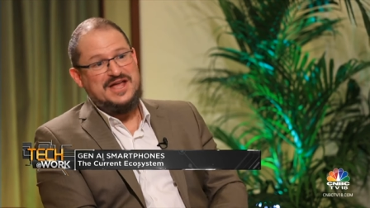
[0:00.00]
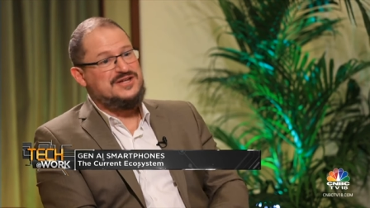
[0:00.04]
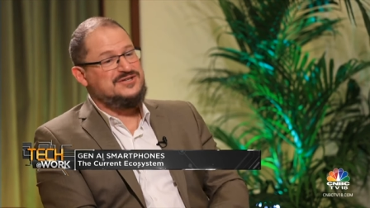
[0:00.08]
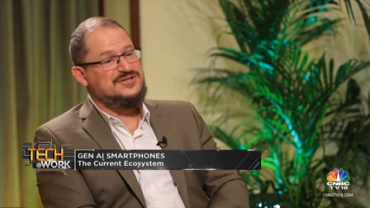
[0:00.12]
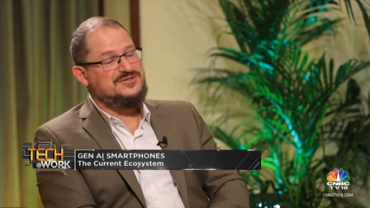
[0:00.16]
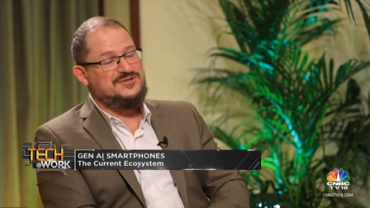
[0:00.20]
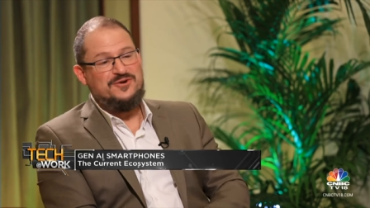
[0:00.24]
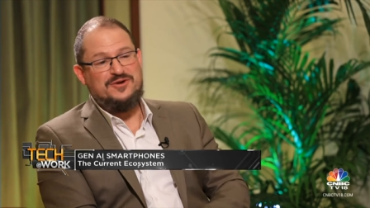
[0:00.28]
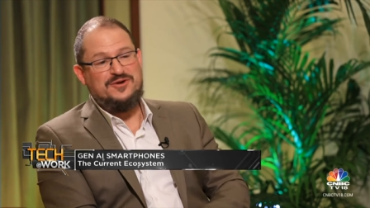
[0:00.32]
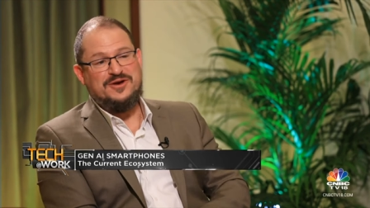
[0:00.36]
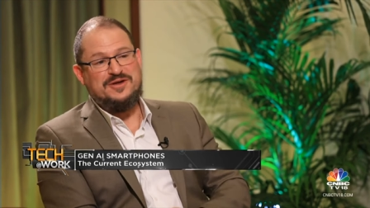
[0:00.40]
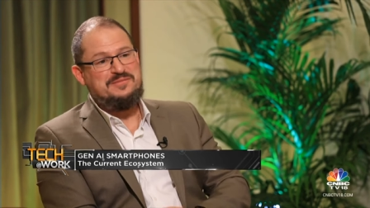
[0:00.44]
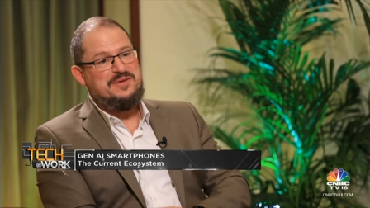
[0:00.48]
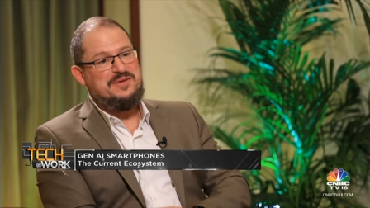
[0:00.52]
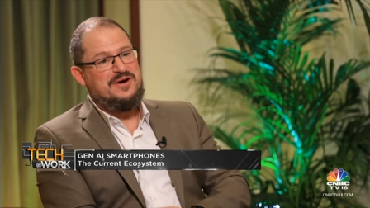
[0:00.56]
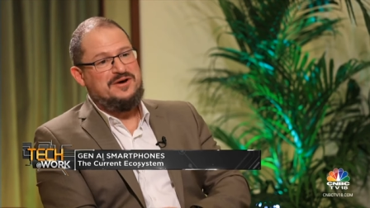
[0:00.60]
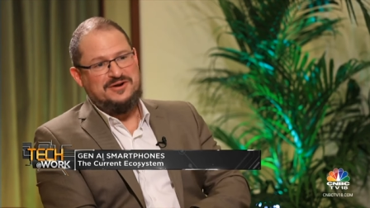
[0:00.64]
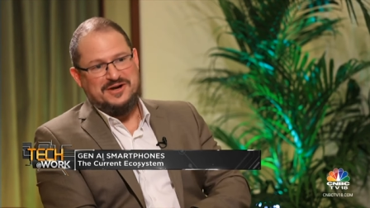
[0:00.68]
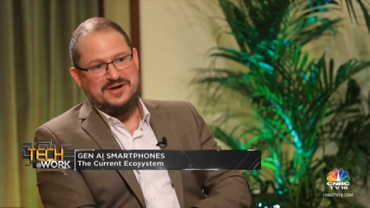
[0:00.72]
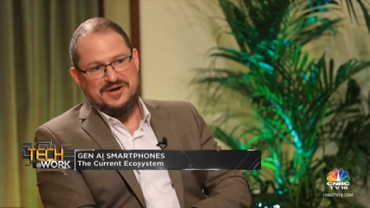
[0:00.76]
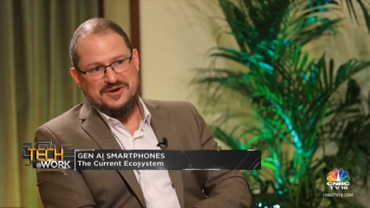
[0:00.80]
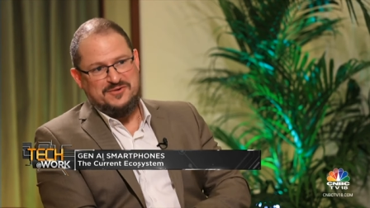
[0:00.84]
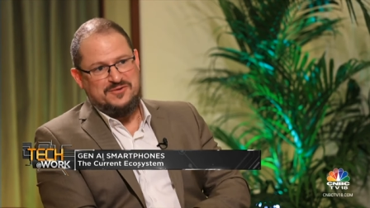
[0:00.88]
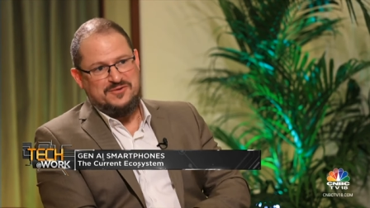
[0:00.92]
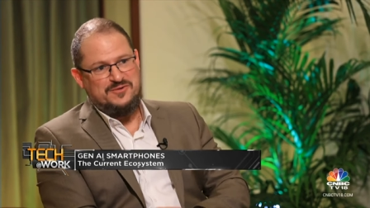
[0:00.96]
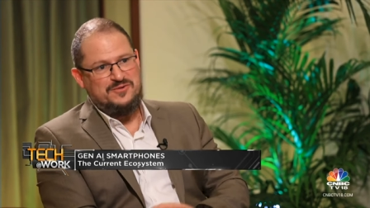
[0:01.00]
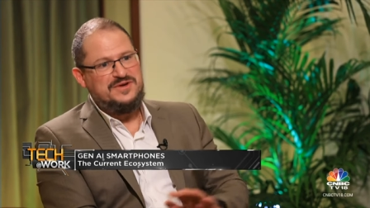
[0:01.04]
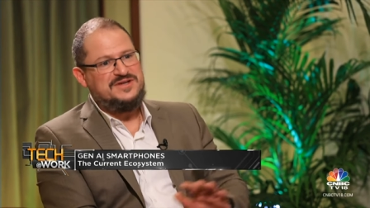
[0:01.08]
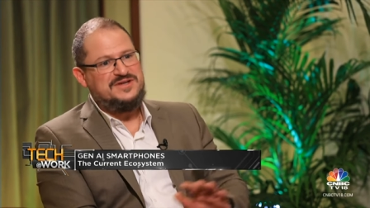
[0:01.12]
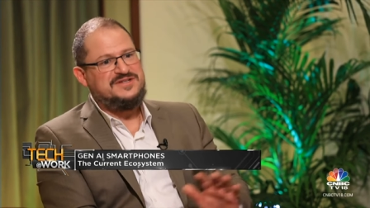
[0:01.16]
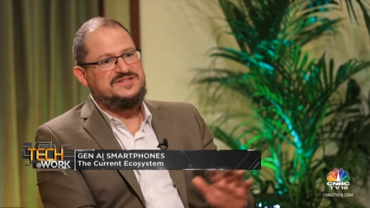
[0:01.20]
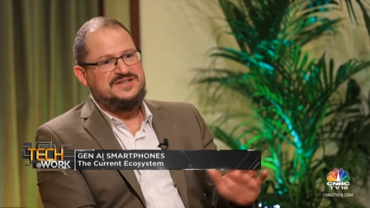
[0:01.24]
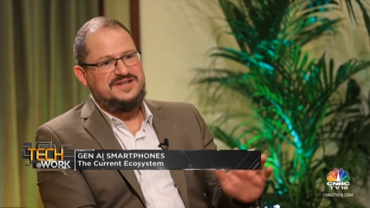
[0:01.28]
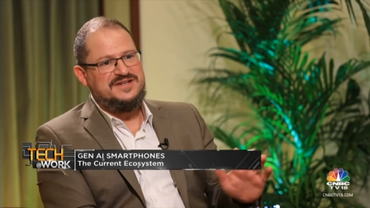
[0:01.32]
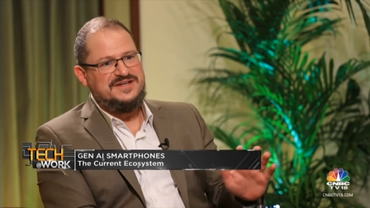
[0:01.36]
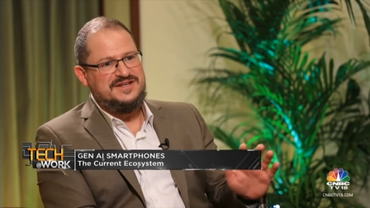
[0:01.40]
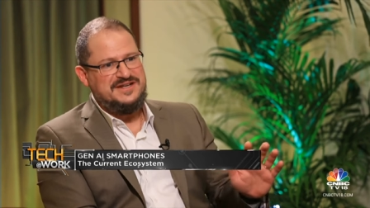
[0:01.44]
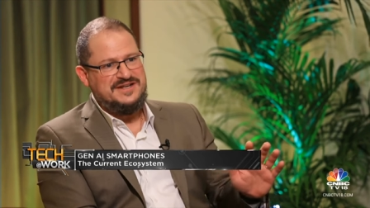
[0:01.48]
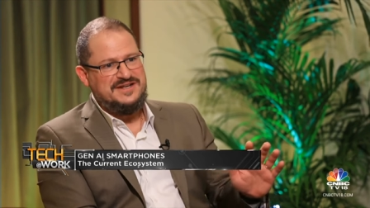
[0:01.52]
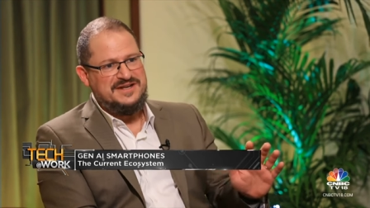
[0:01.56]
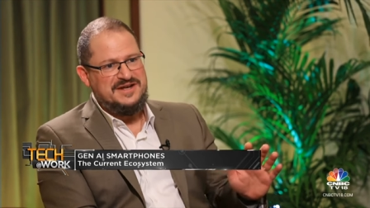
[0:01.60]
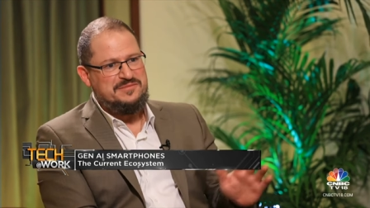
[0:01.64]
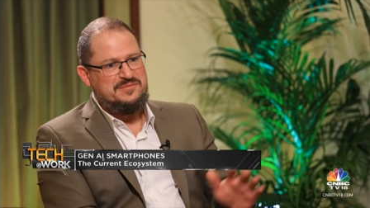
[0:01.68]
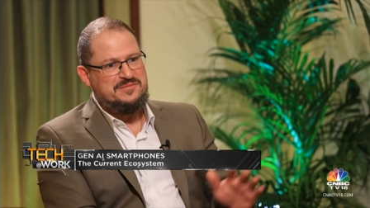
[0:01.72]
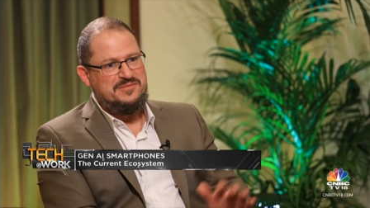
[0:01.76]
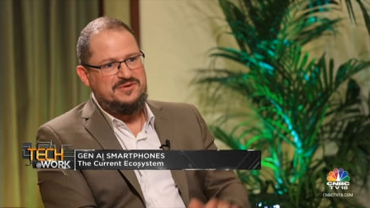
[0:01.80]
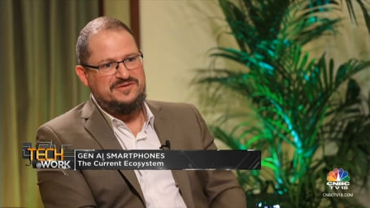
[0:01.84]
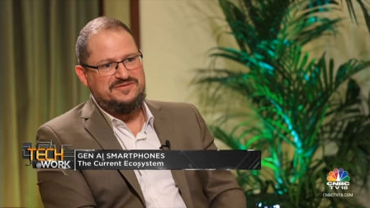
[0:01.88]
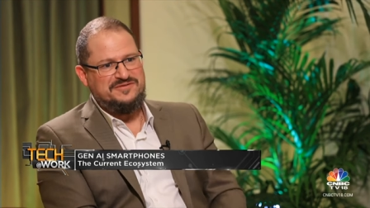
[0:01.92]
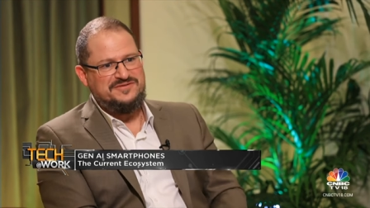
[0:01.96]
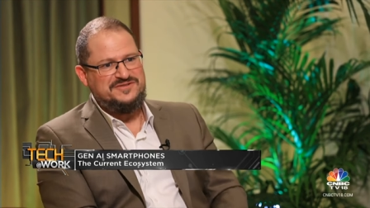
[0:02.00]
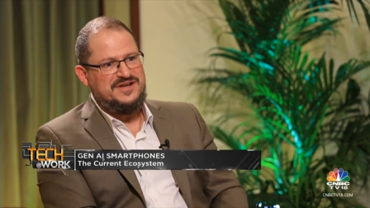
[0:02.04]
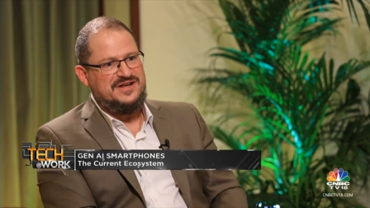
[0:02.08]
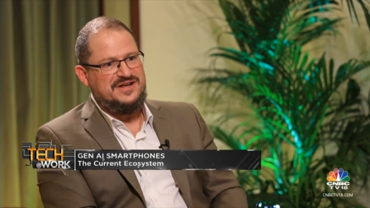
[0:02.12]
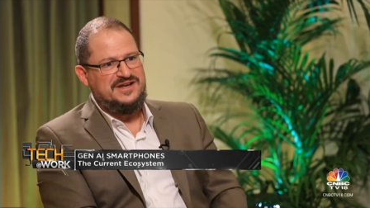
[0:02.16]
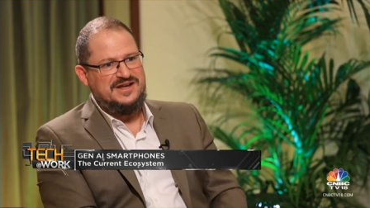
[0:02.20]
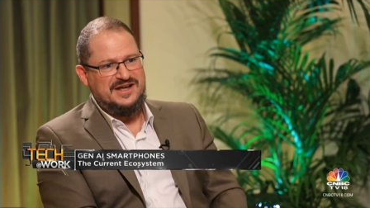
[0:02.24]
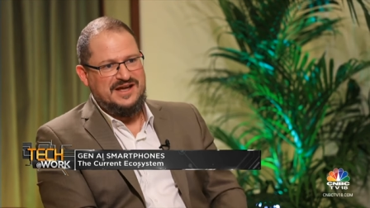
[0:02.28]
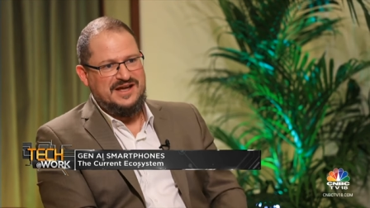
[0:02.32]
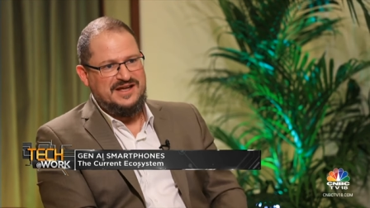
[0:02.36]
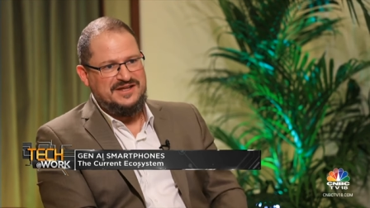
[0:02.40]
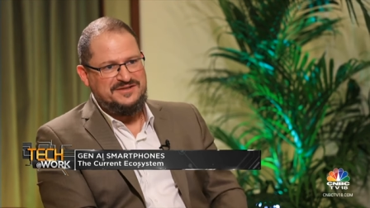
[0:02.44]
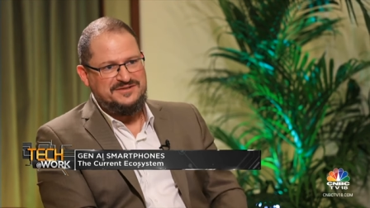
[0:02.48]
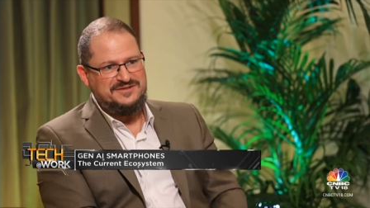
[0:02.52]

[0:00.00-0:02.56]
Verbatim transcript: is all about increasing the number of Gen A I